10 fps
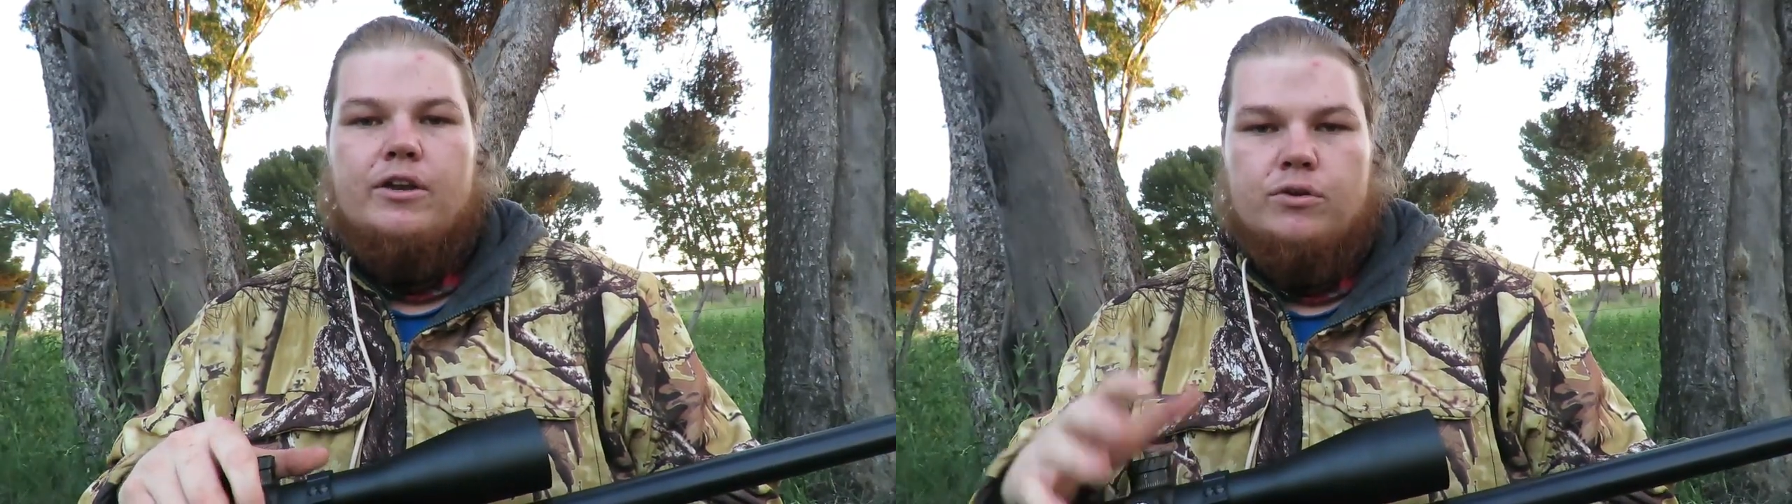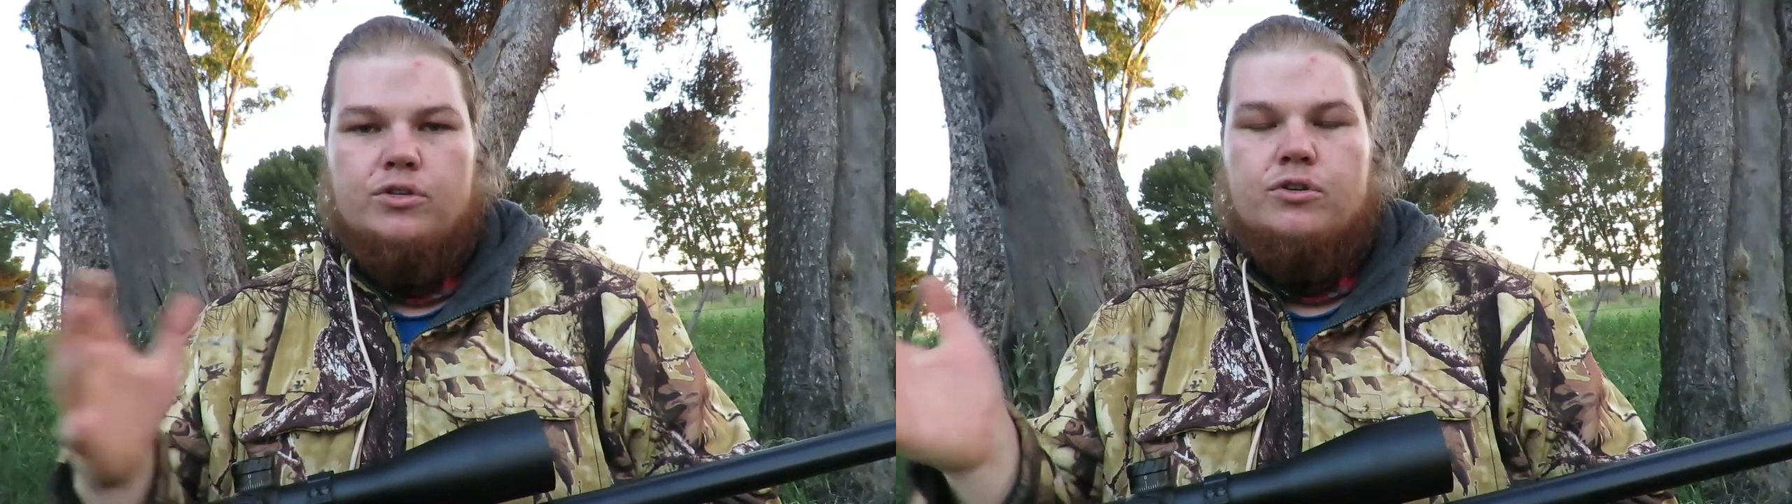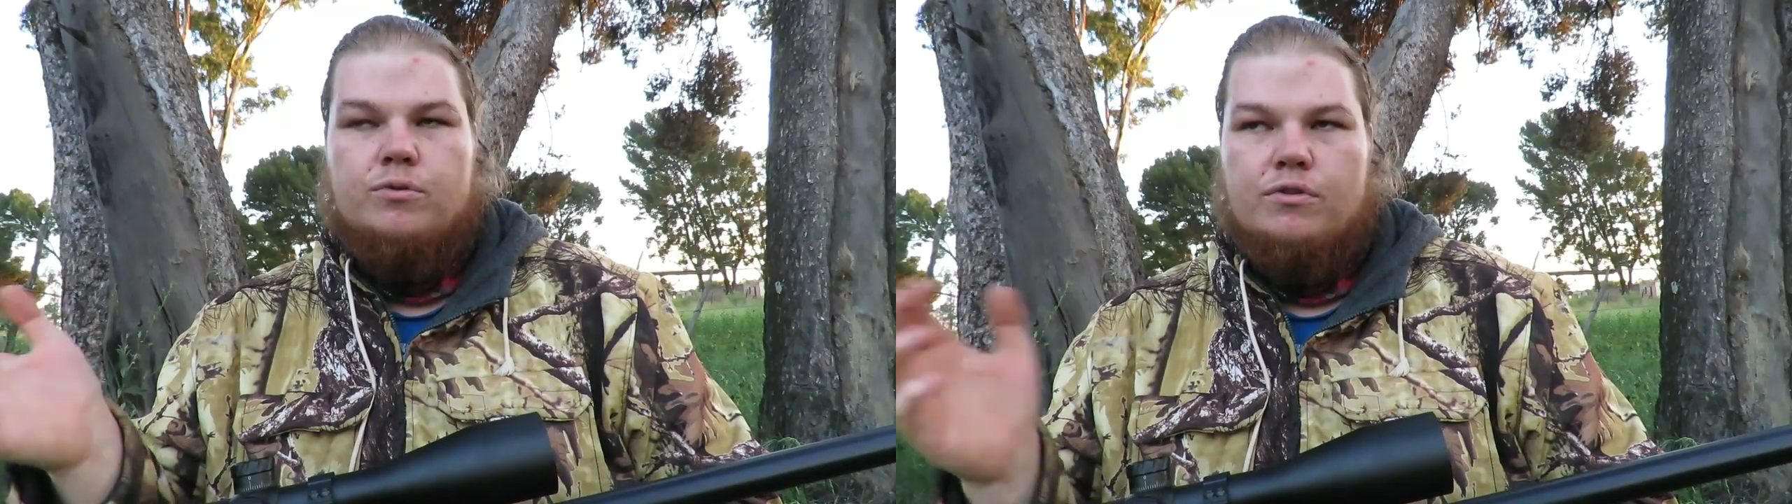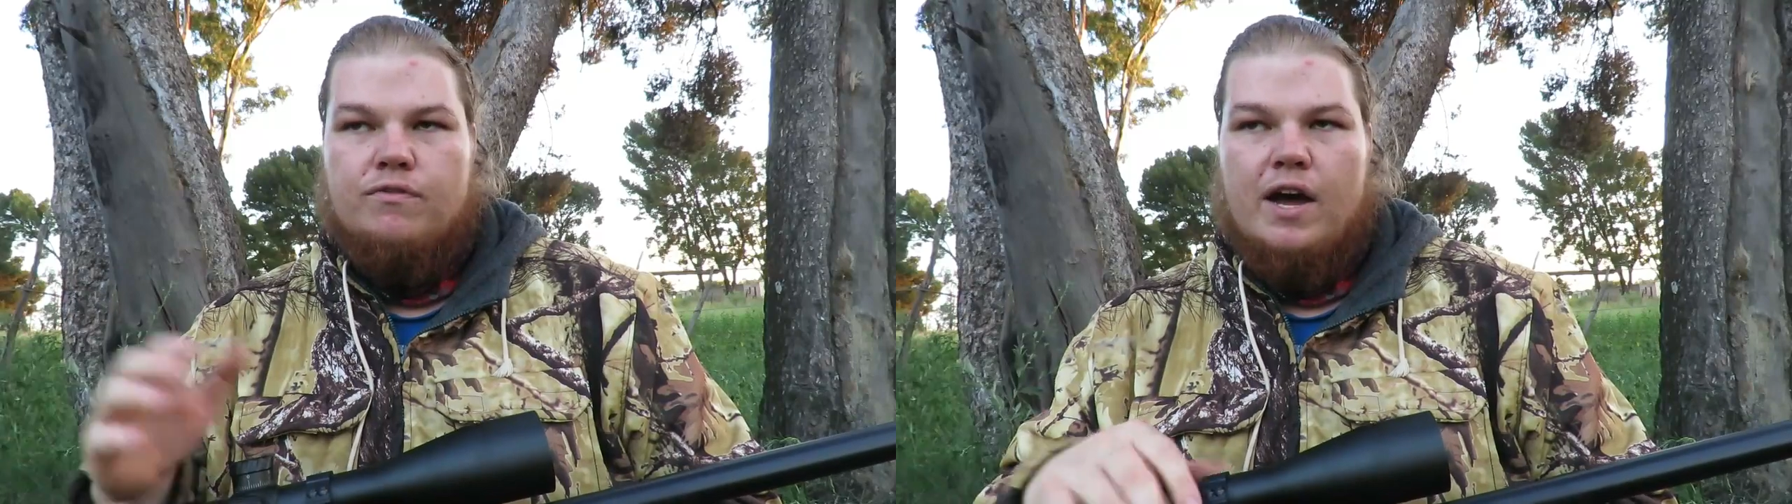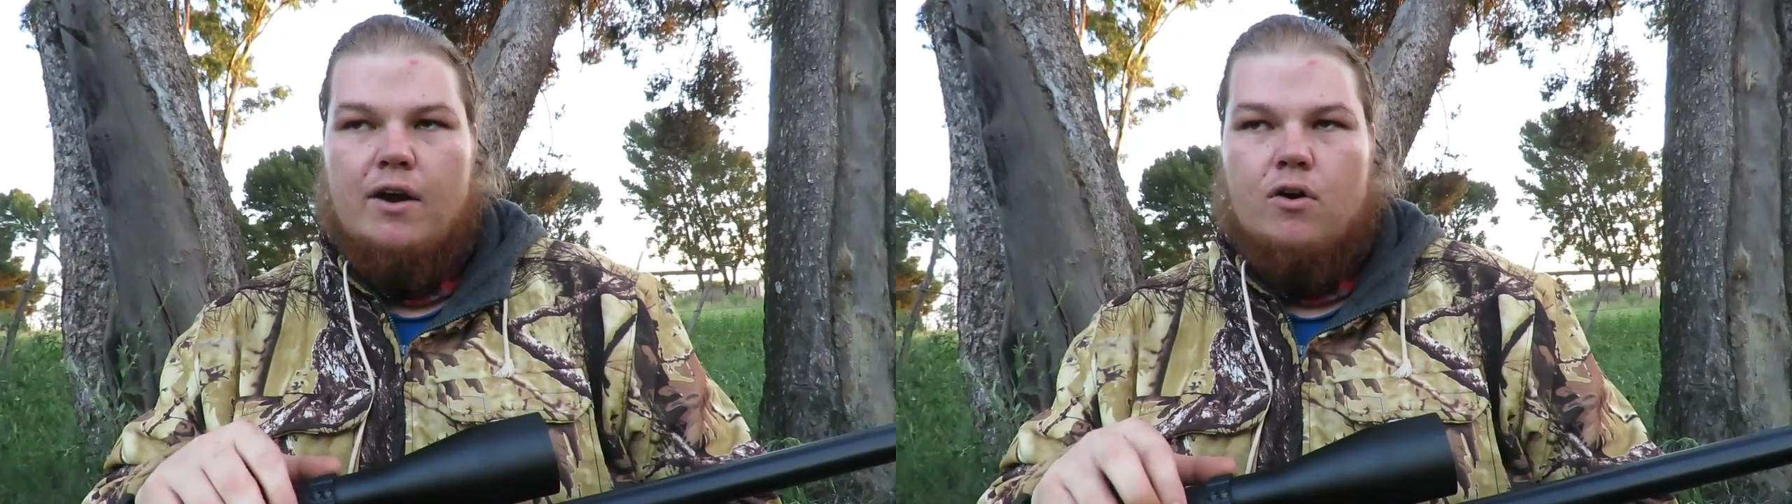do shoot with
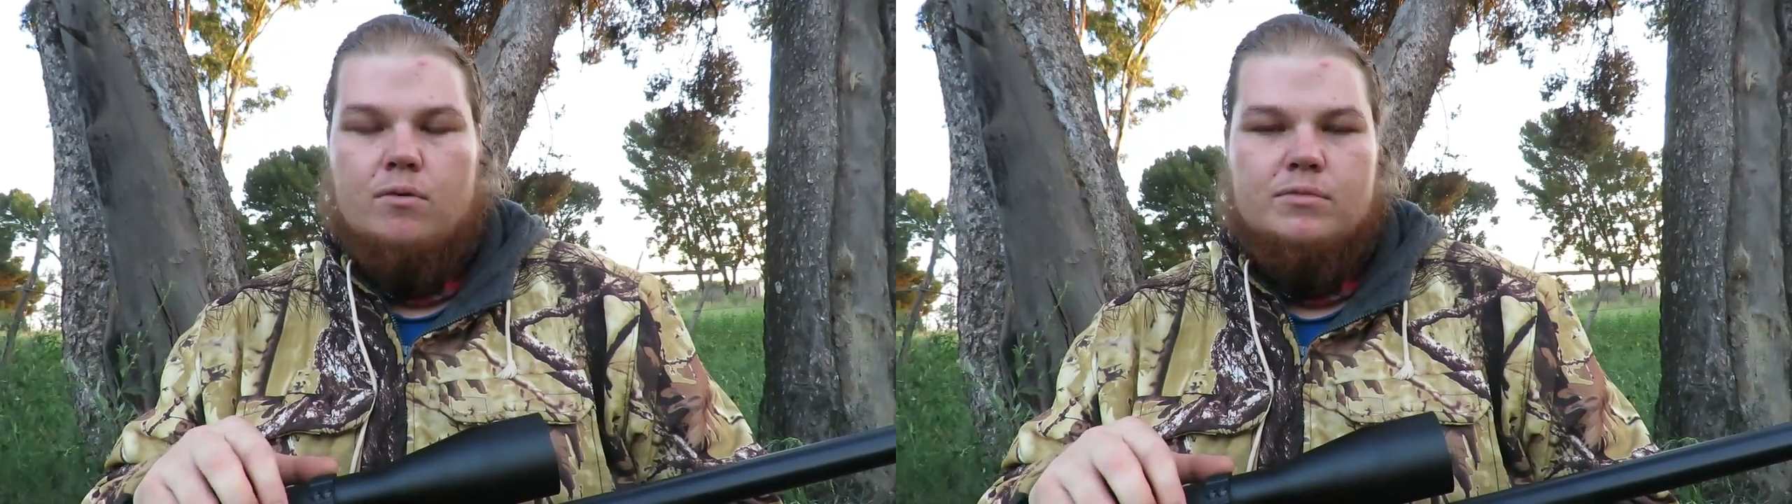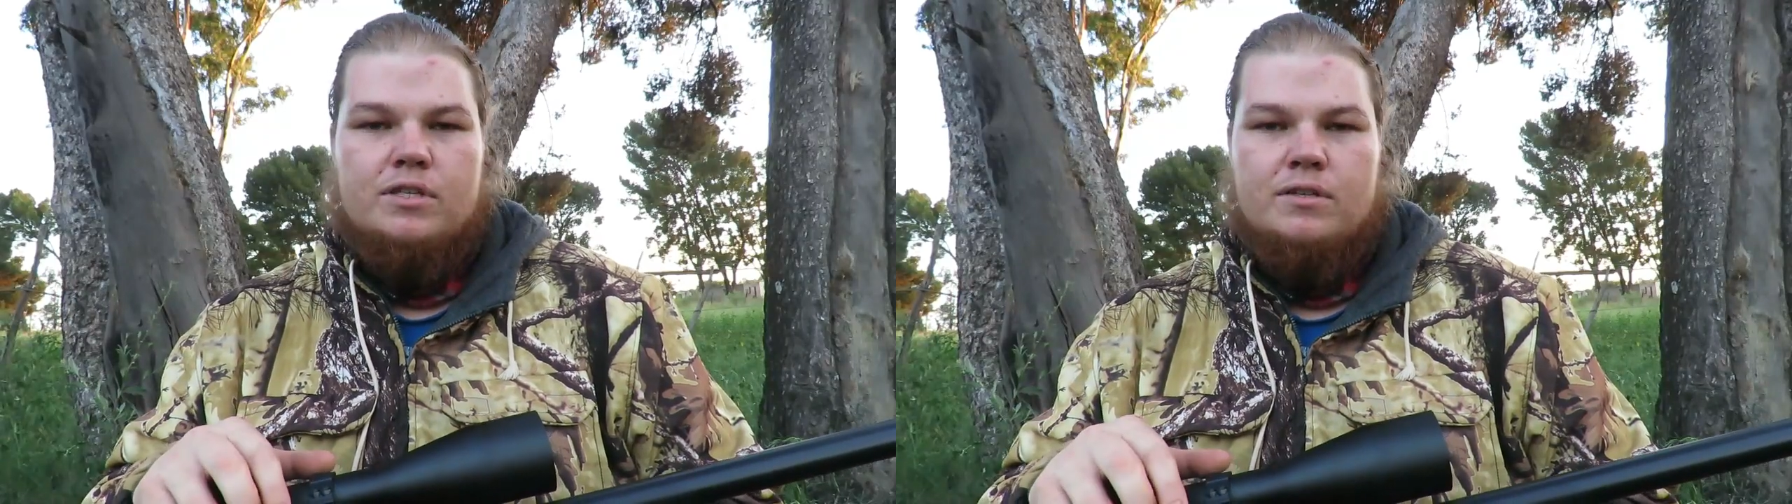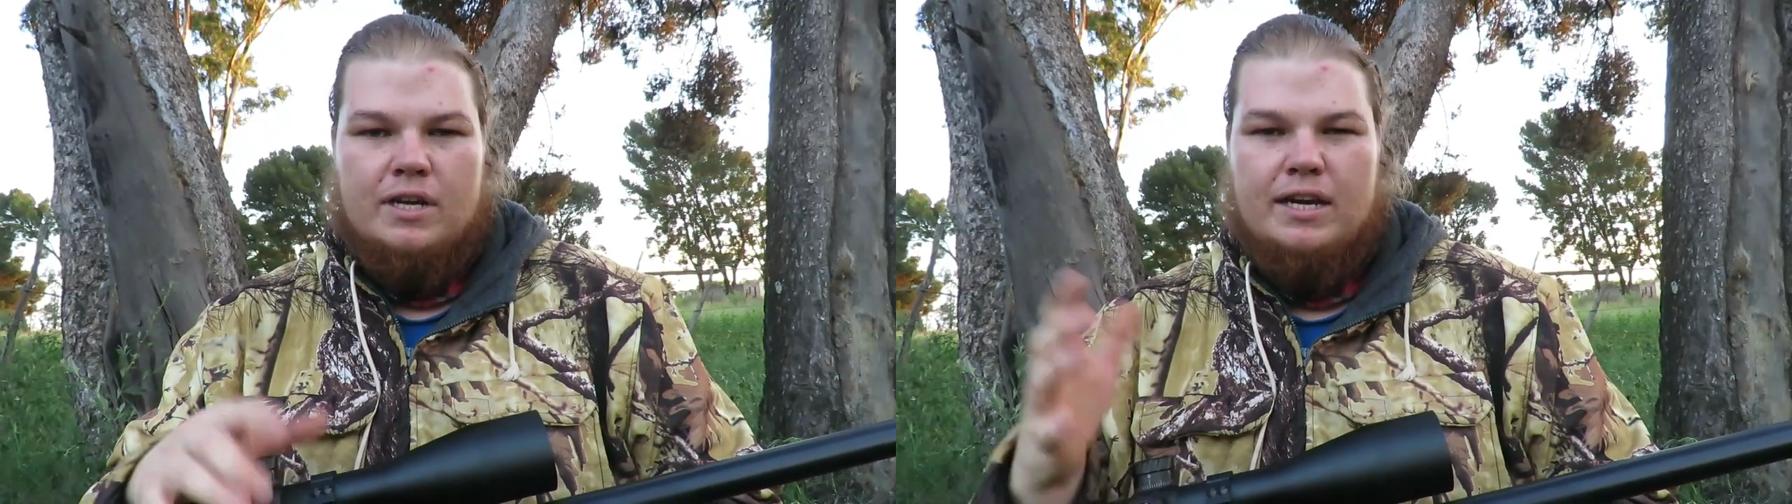firearms.